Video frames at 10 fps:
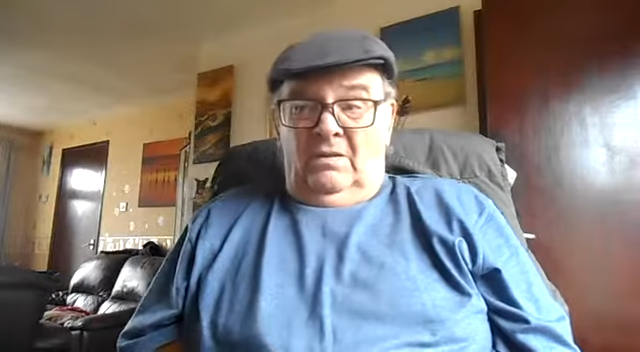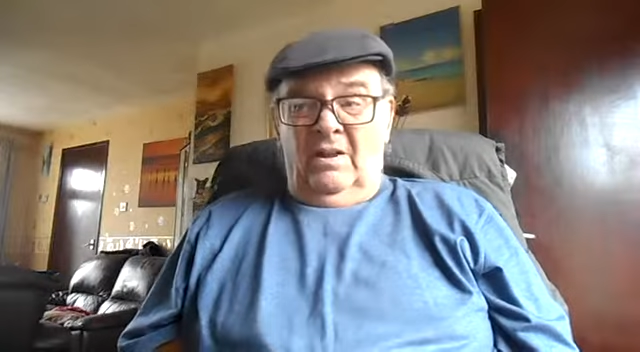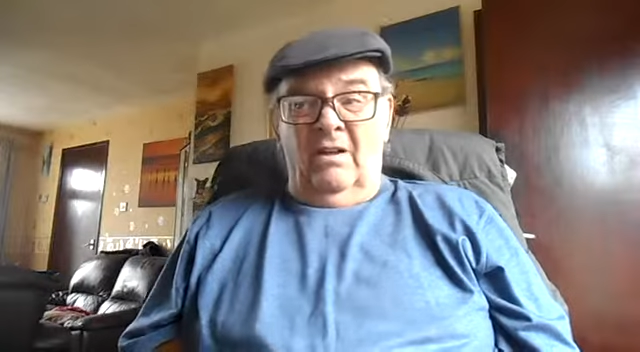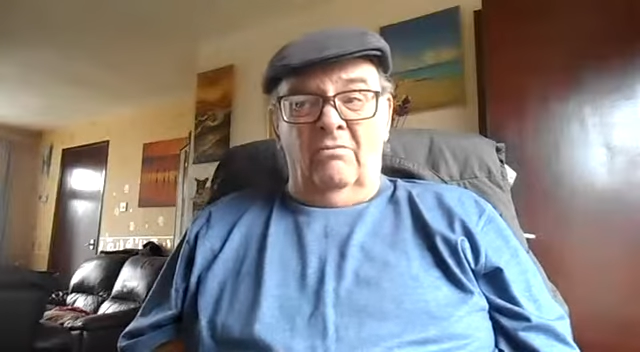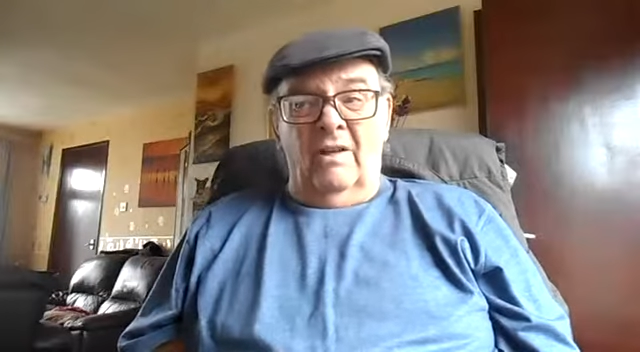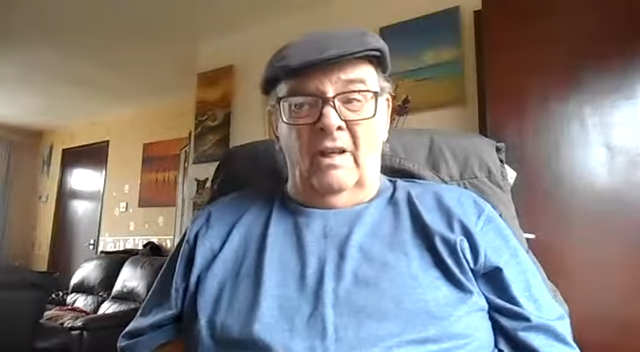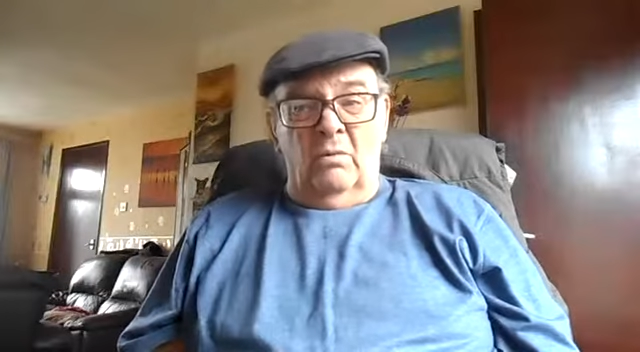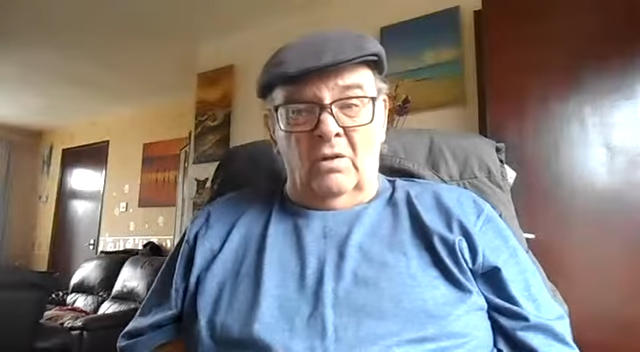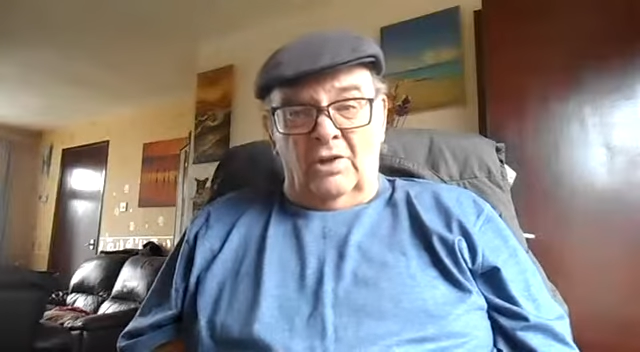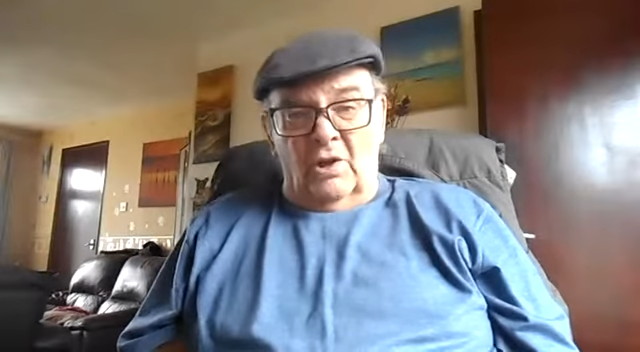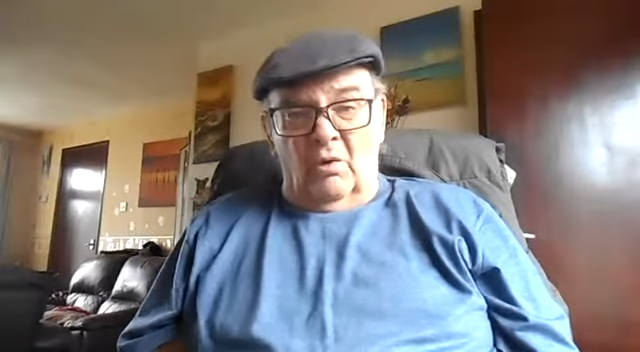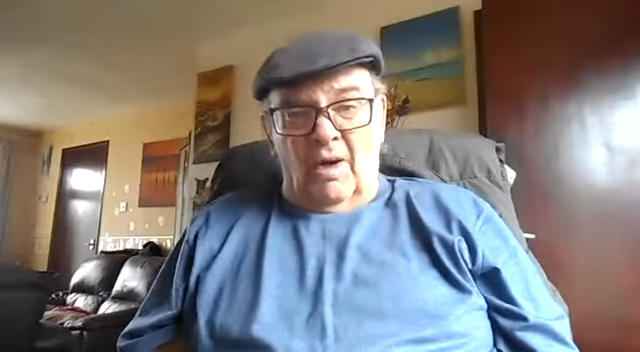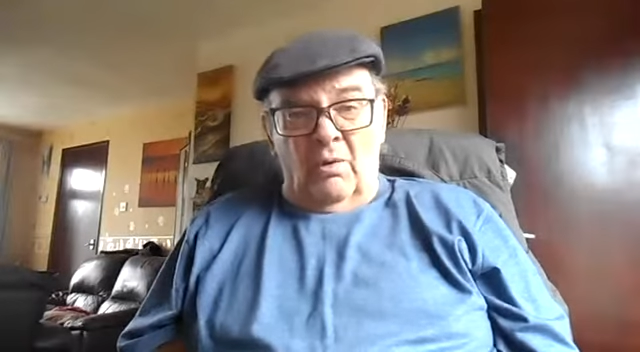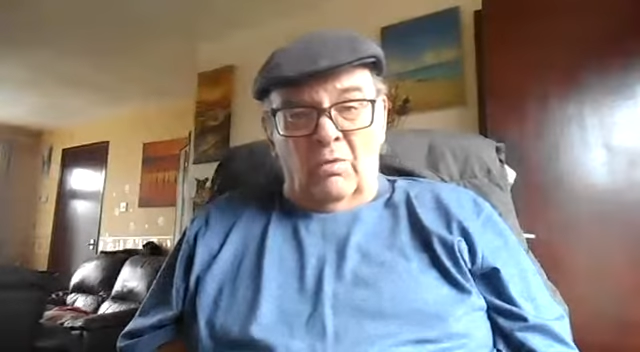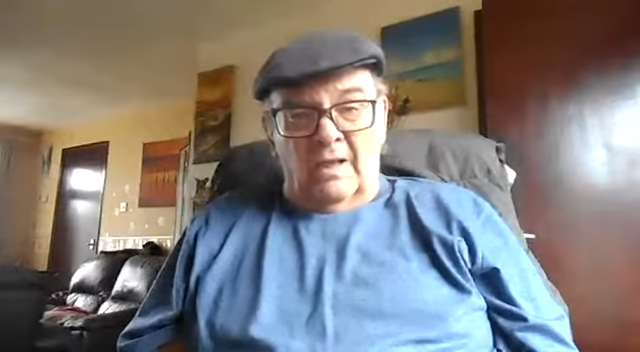Did I really want to
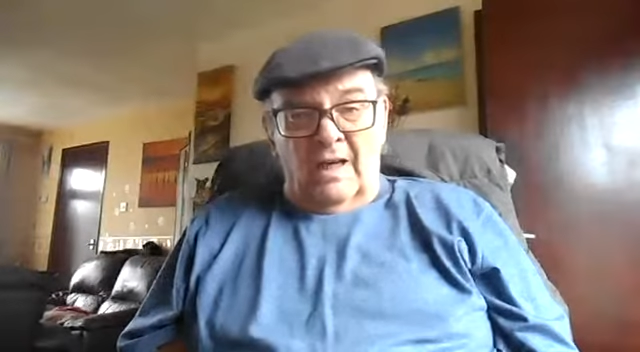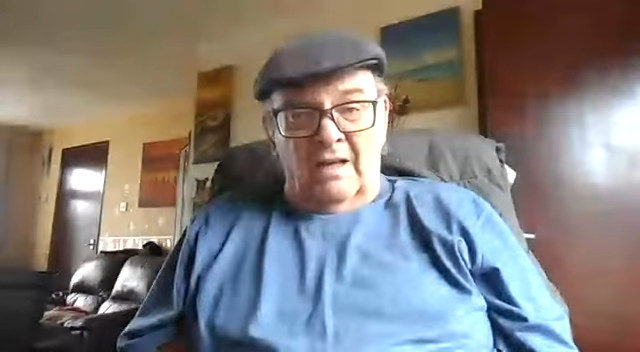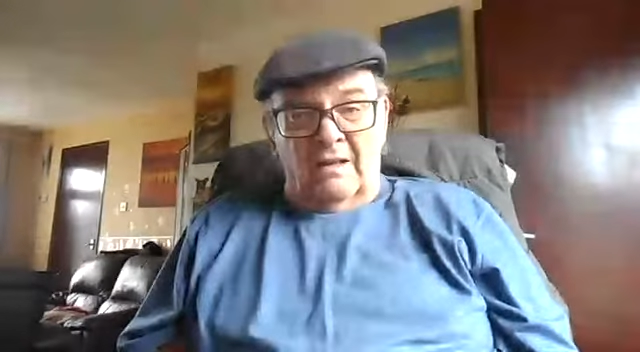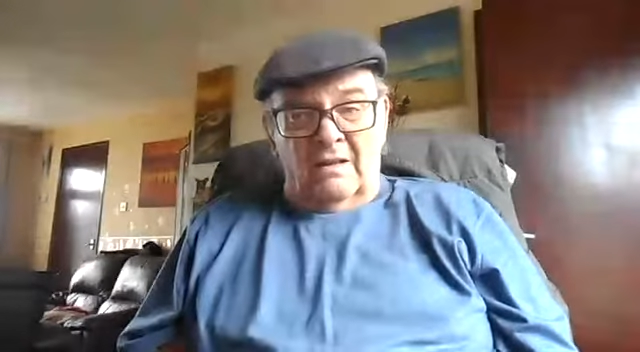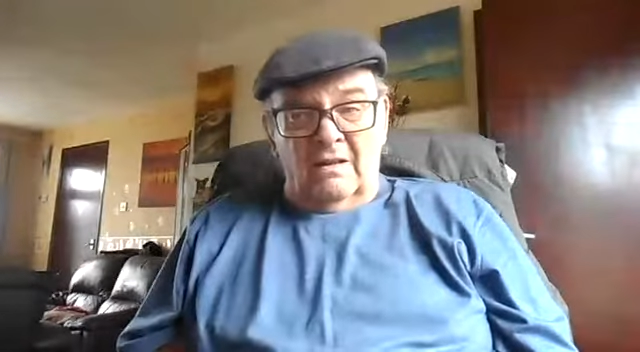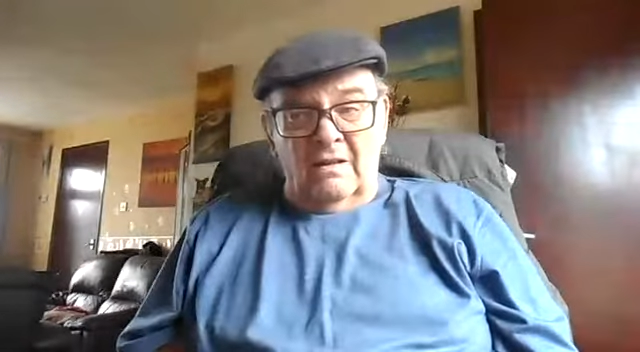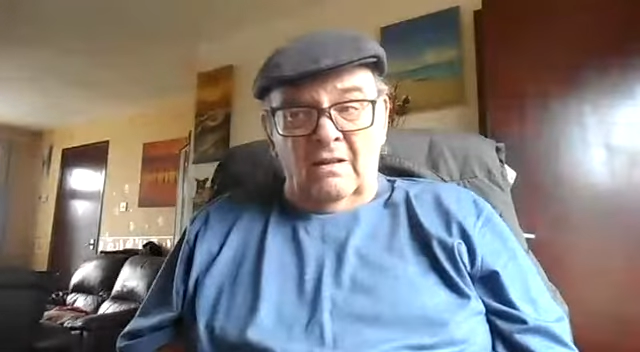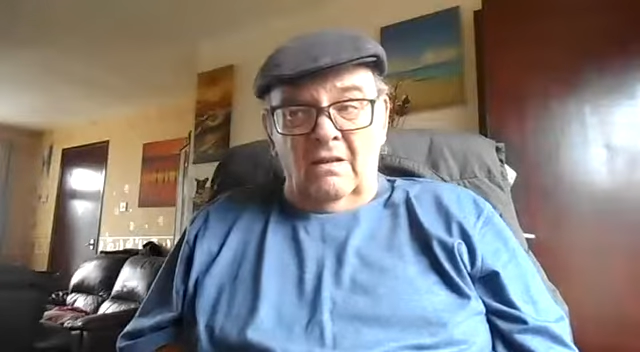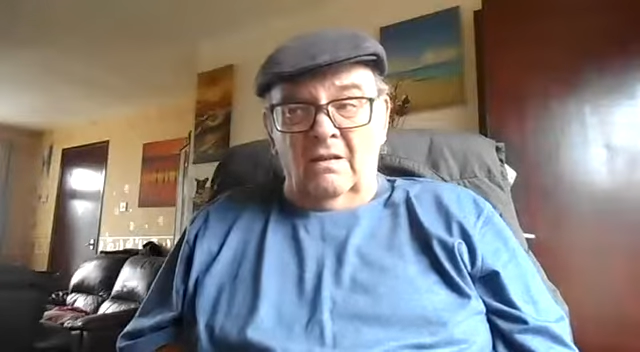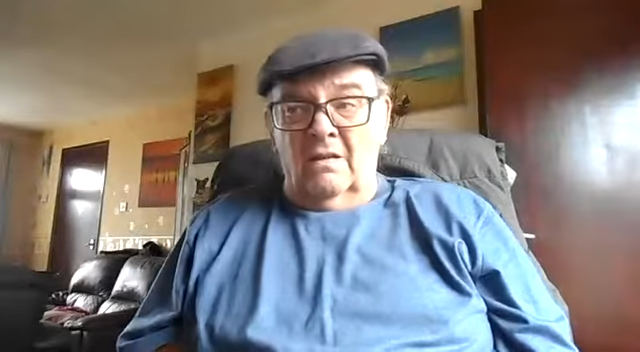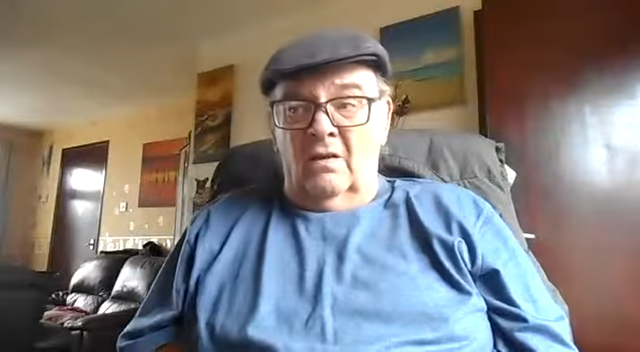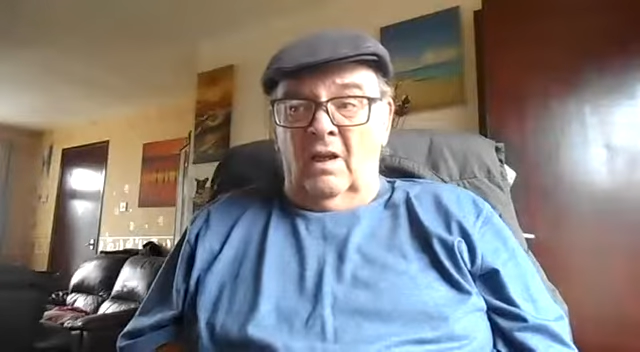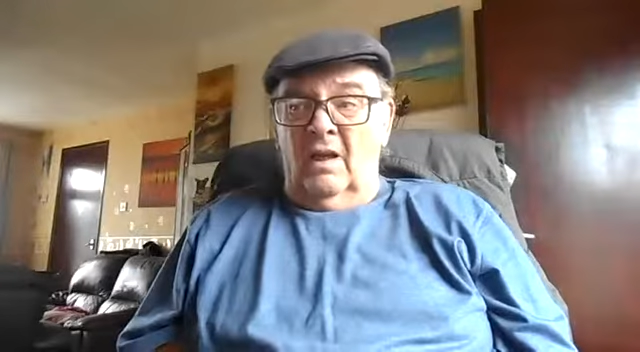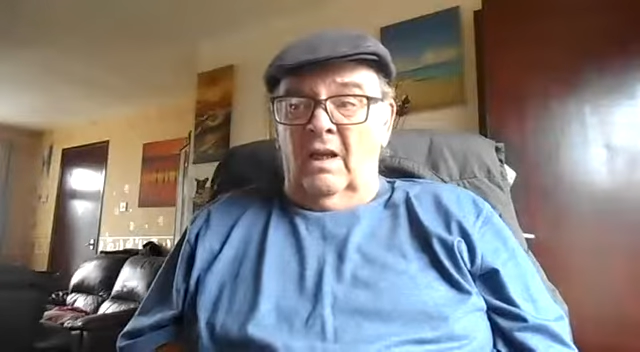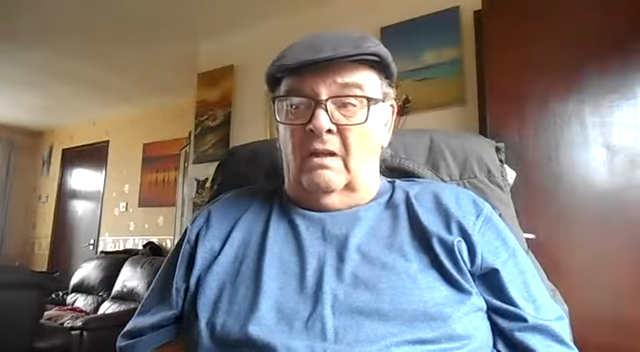go out in it?
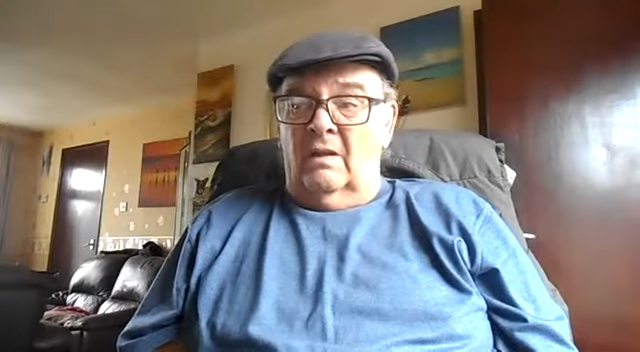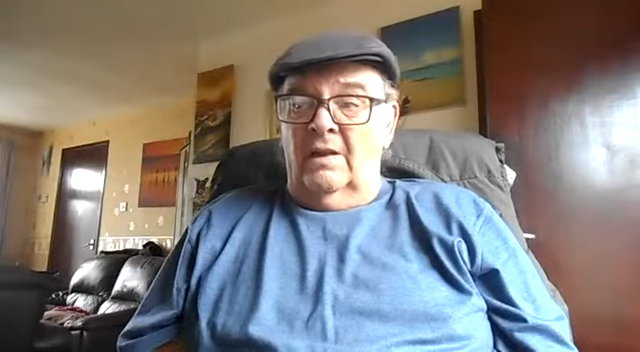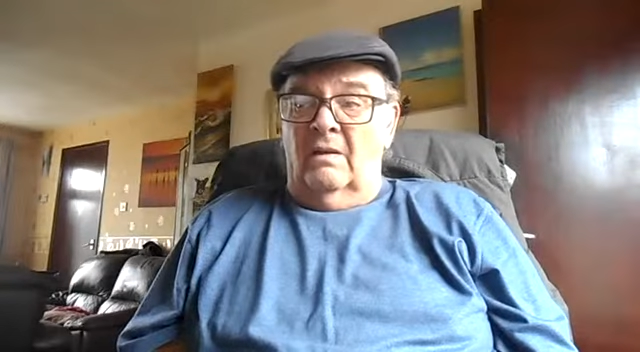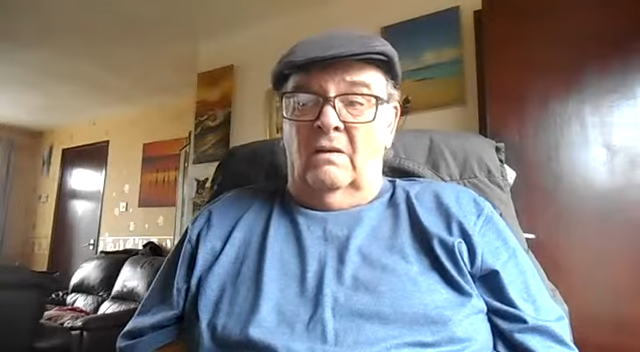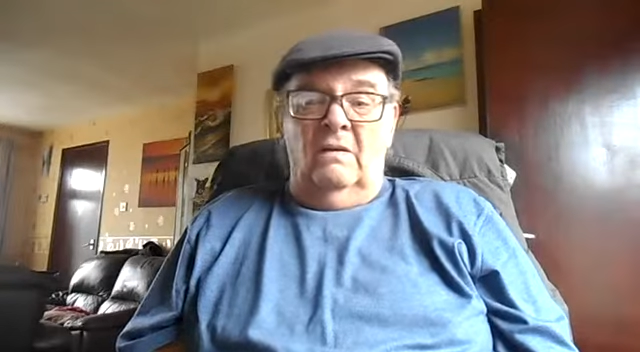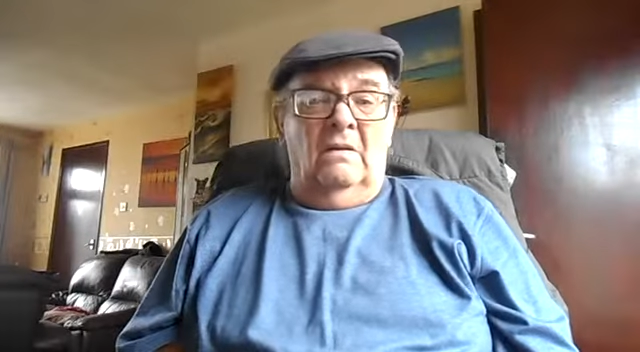Not likely.